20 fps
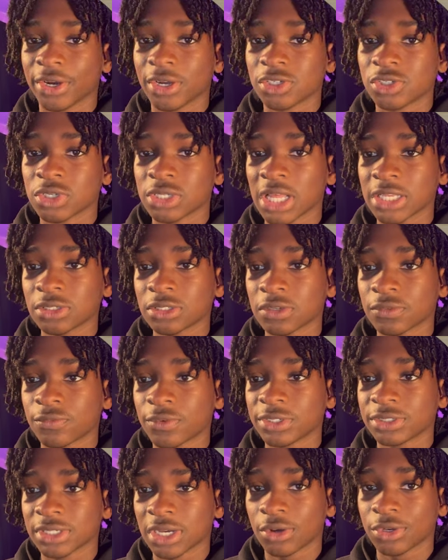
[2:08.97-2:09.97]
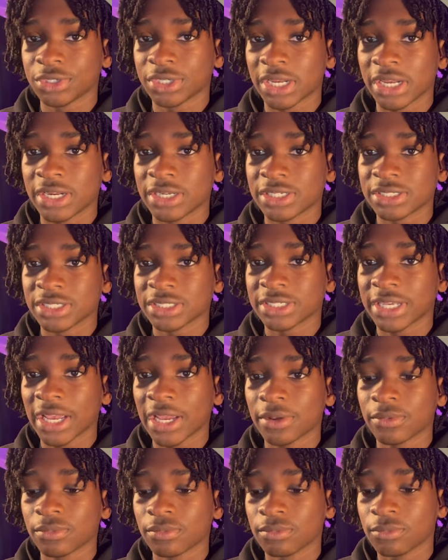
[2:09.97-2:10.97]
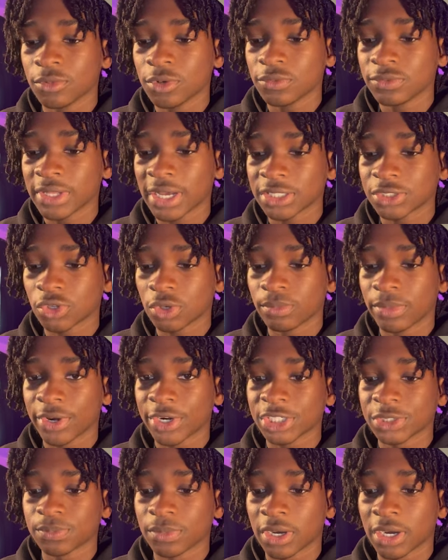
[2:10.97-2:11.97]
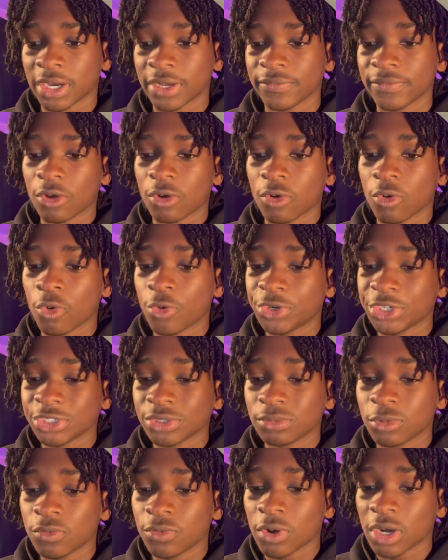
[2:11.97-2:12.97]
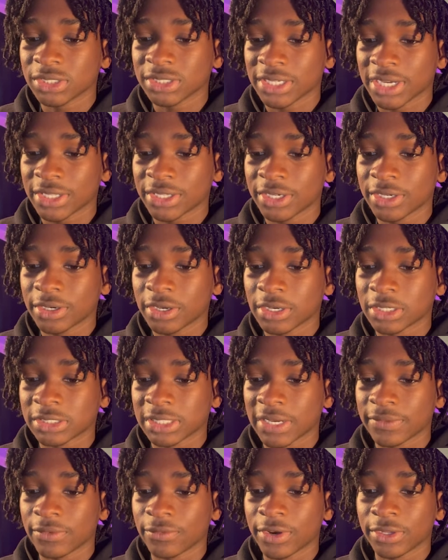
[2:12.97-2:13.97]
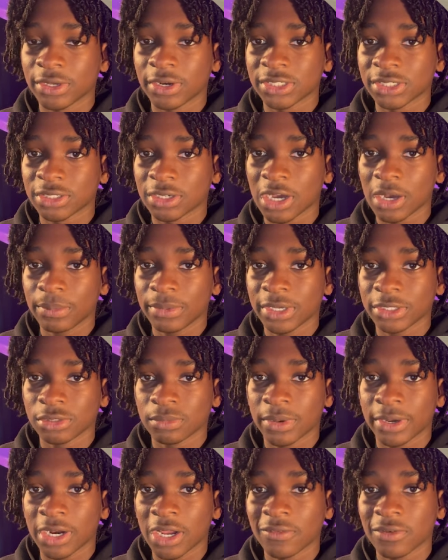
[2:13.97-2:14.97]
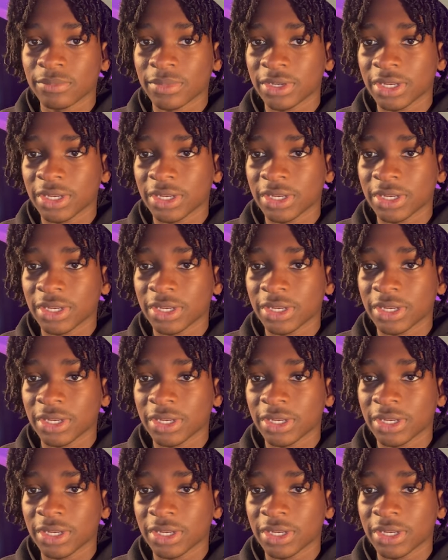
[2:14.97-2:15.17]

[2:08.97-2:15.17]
So that's the first thing I would change, is just move that to a better spot, or just remove it altogether because I haven't read the rest of the copy yet, so it might not even be